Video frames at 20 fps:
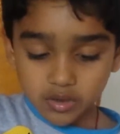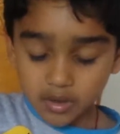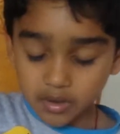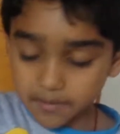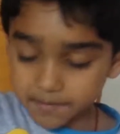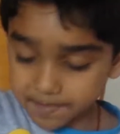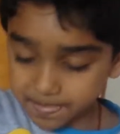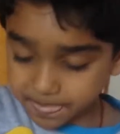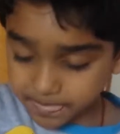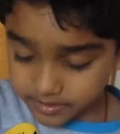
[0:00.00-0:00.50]

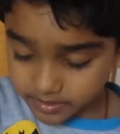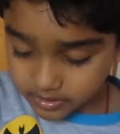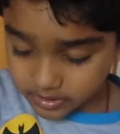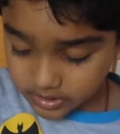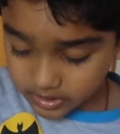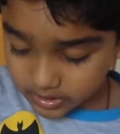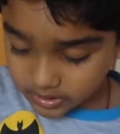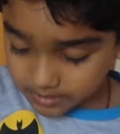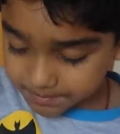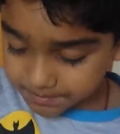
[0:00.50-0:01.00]
um, you
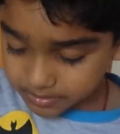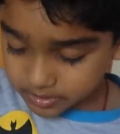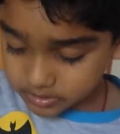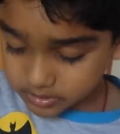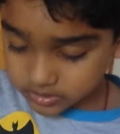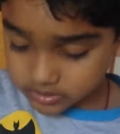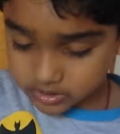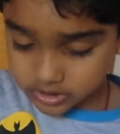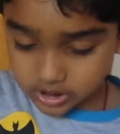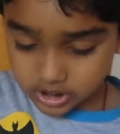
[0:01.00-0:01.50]
need to
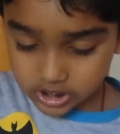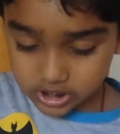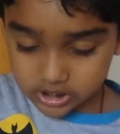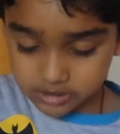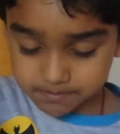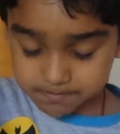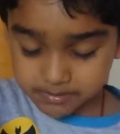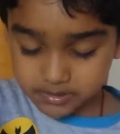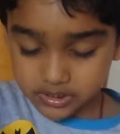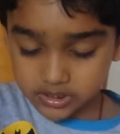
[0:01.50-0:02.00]
put
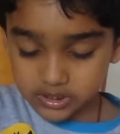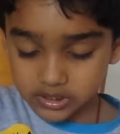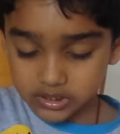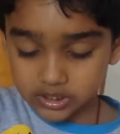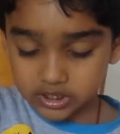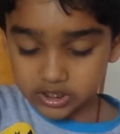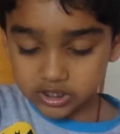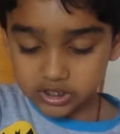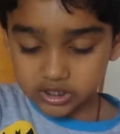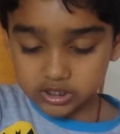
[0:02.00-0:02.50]
this
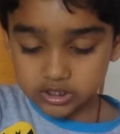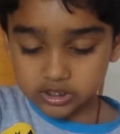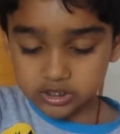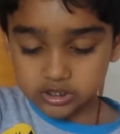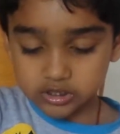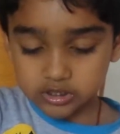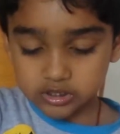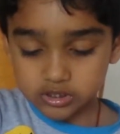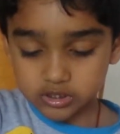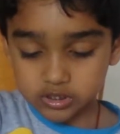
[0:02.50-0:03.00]

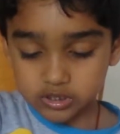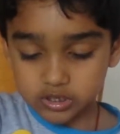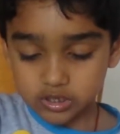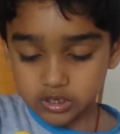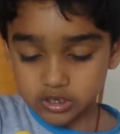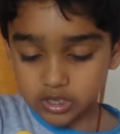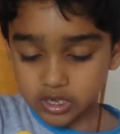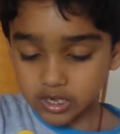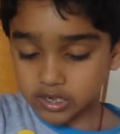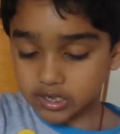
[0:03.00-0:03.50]
piece
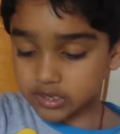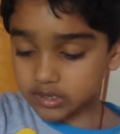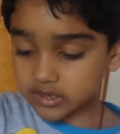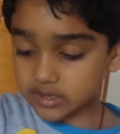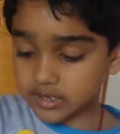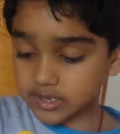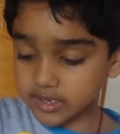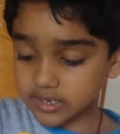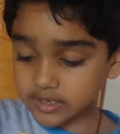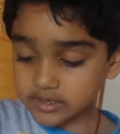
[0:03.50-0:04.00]

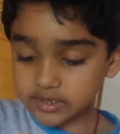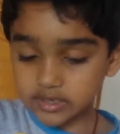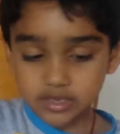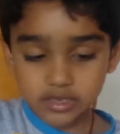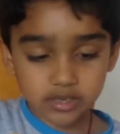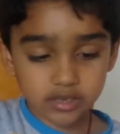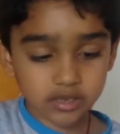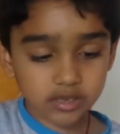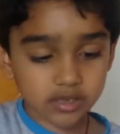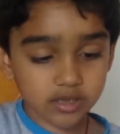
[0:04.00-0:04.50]
and that
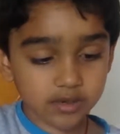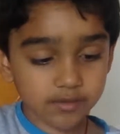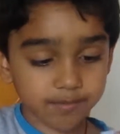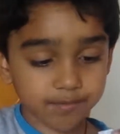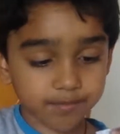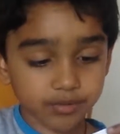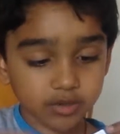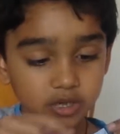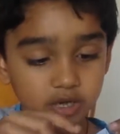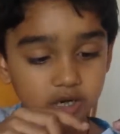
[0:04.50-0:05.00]
and then
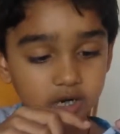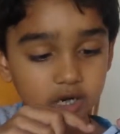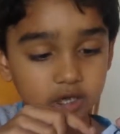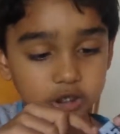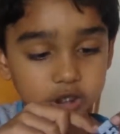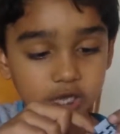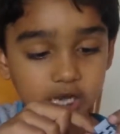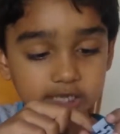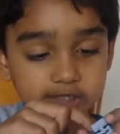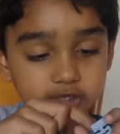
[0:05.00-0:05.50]
put it
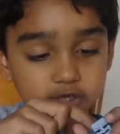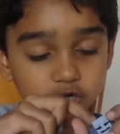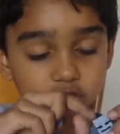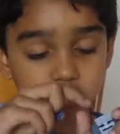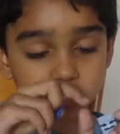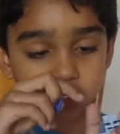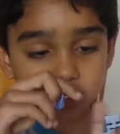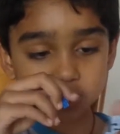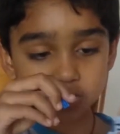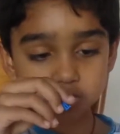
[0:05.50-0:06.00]
attach it
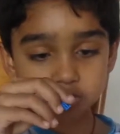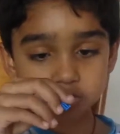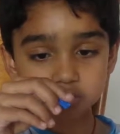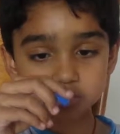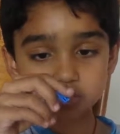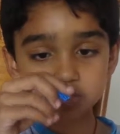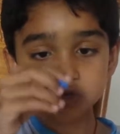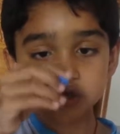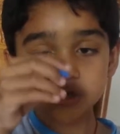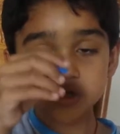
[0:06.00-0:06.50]
on this
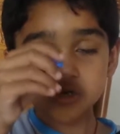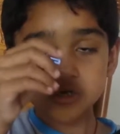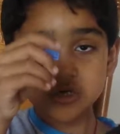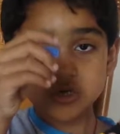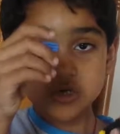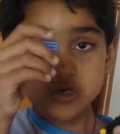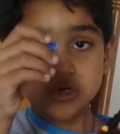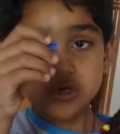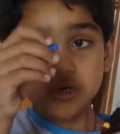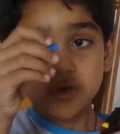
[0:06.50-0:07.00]

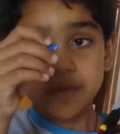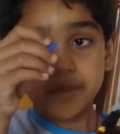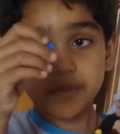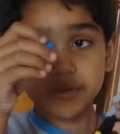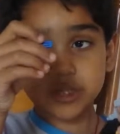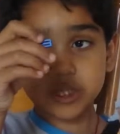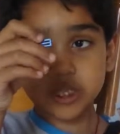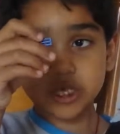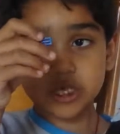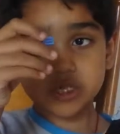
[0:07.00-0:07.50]

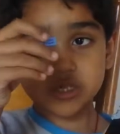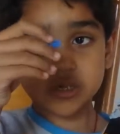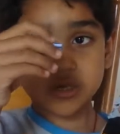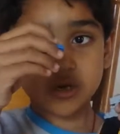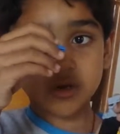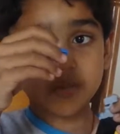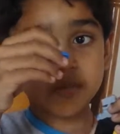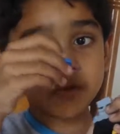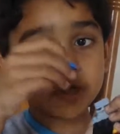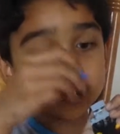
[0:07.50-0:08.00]
put this
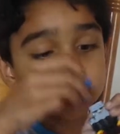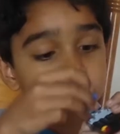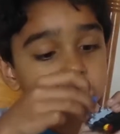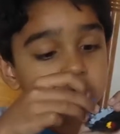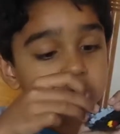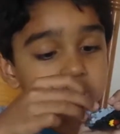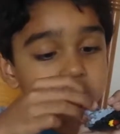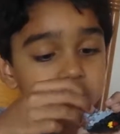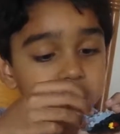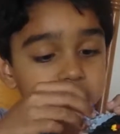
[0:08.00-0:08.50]
uh,
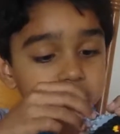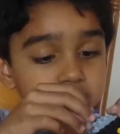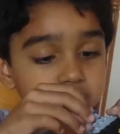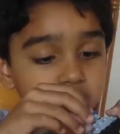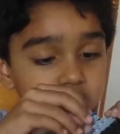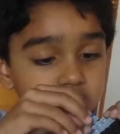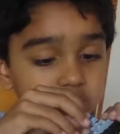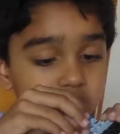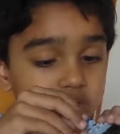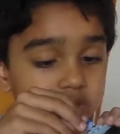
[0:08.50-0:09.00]
machine
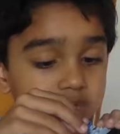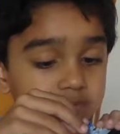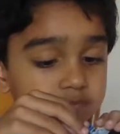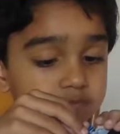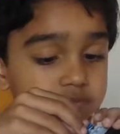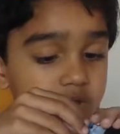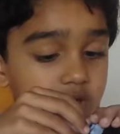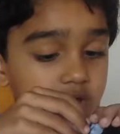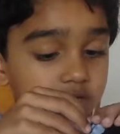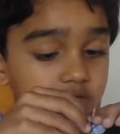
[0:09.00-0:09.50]
piece
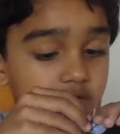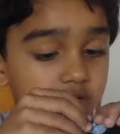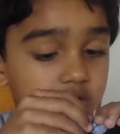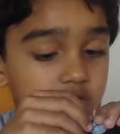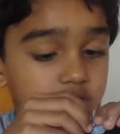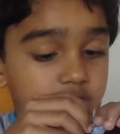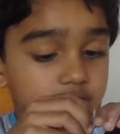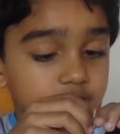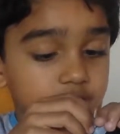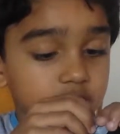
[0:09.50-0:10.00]
put it
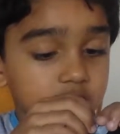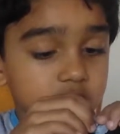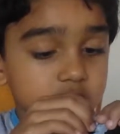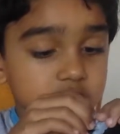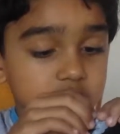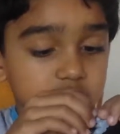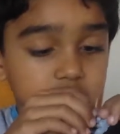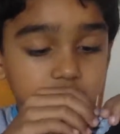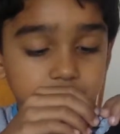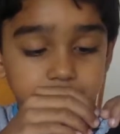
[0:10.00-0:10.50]
right over here
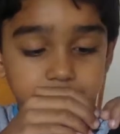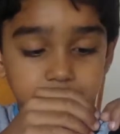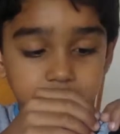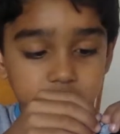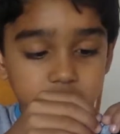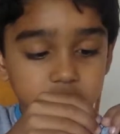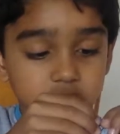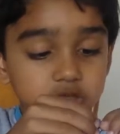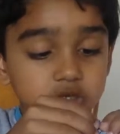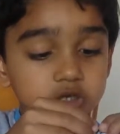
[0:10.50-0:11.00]
it's gonna
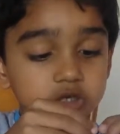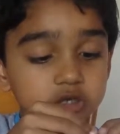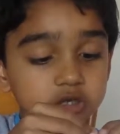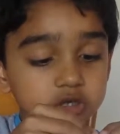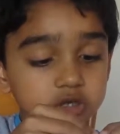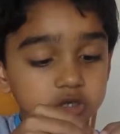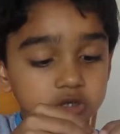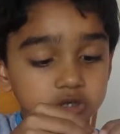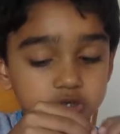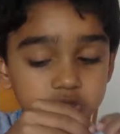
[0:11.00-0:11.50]
bend
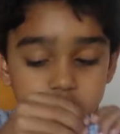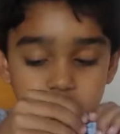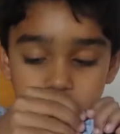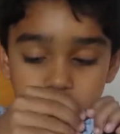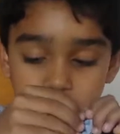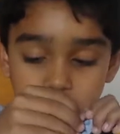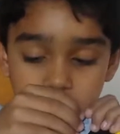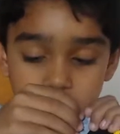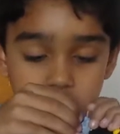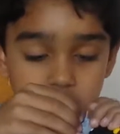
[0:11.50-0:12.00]

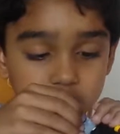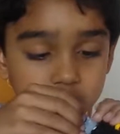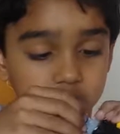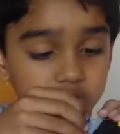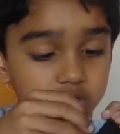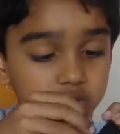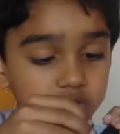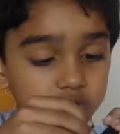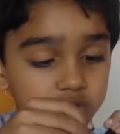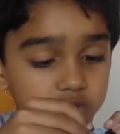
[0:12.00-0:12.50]
and
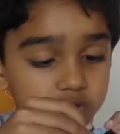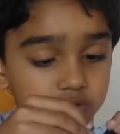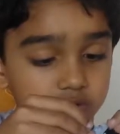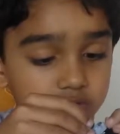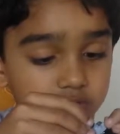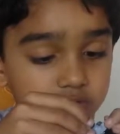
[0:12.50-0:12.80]
then